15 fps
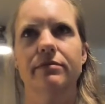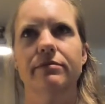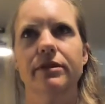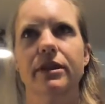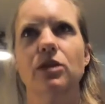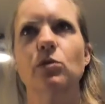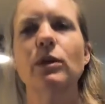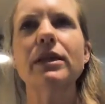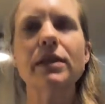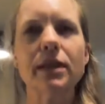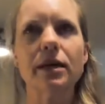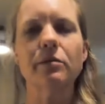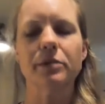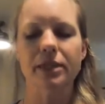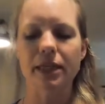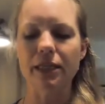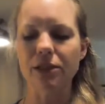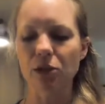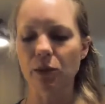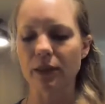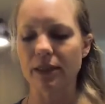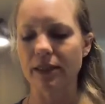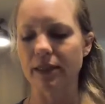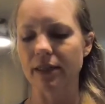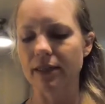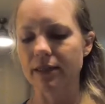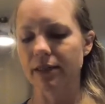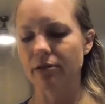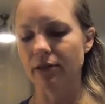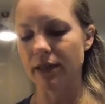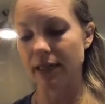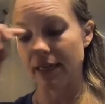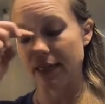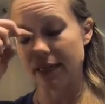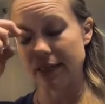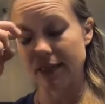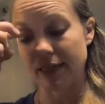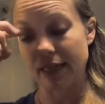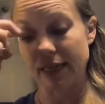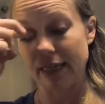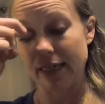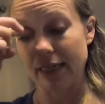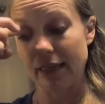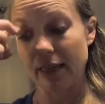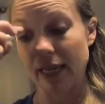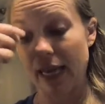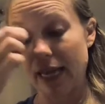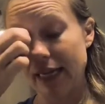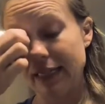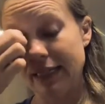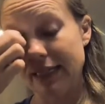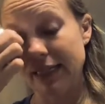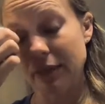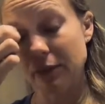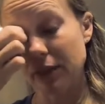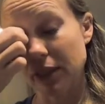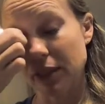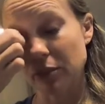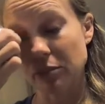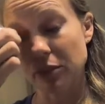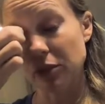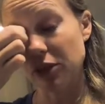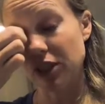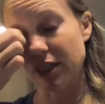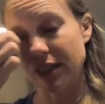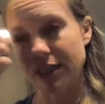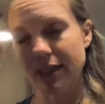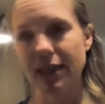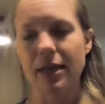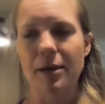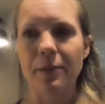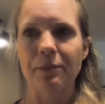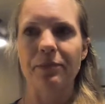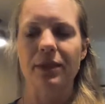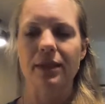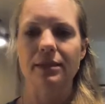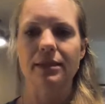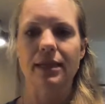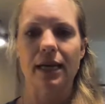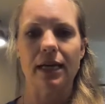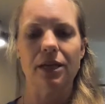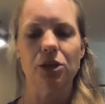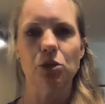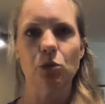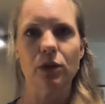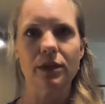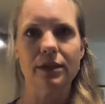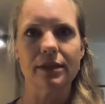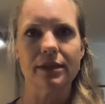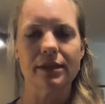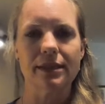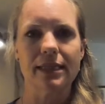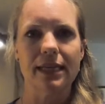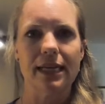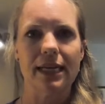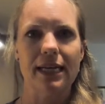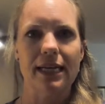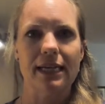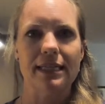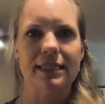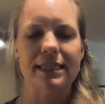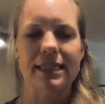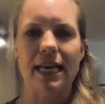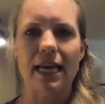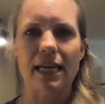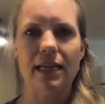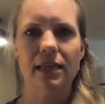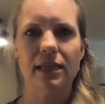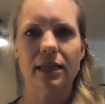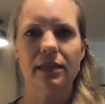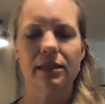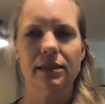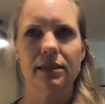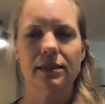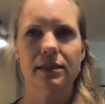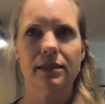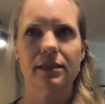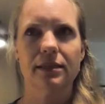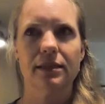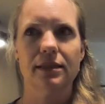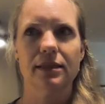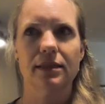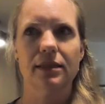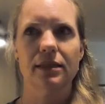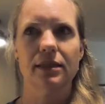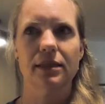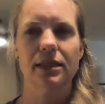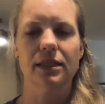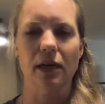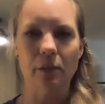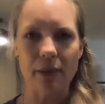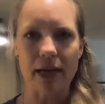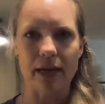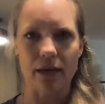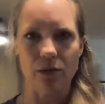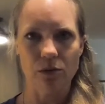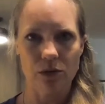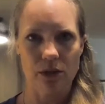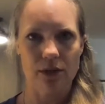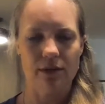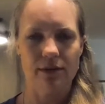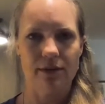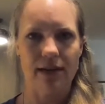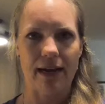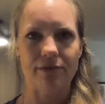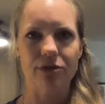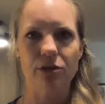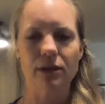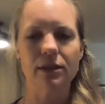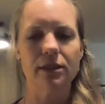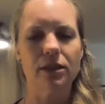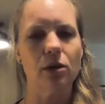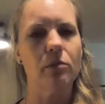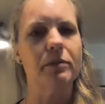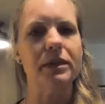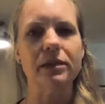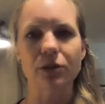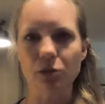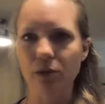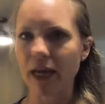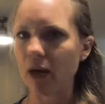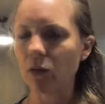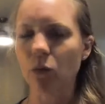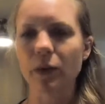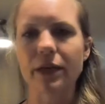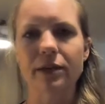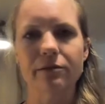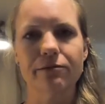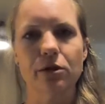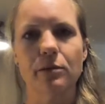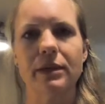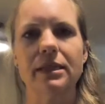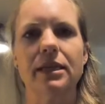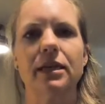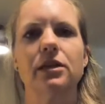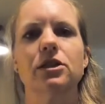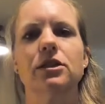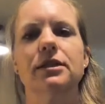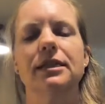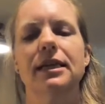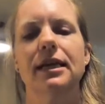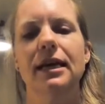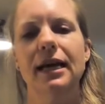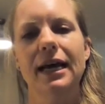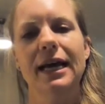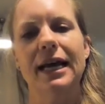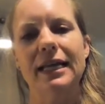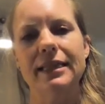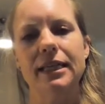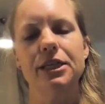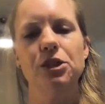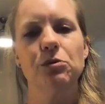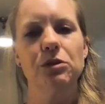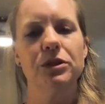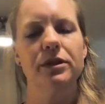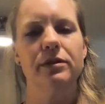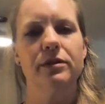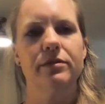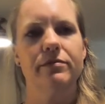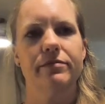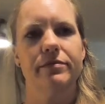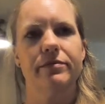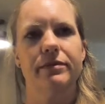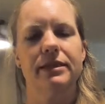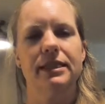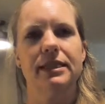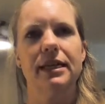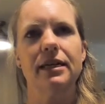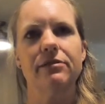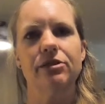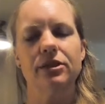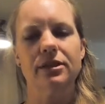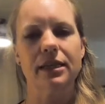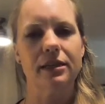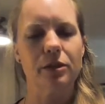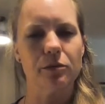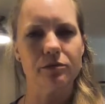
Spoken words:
because with the continuous technique, the idea with the kombucha is that you will take some out after it's been through that week of fermentation, and then you would, instead of just like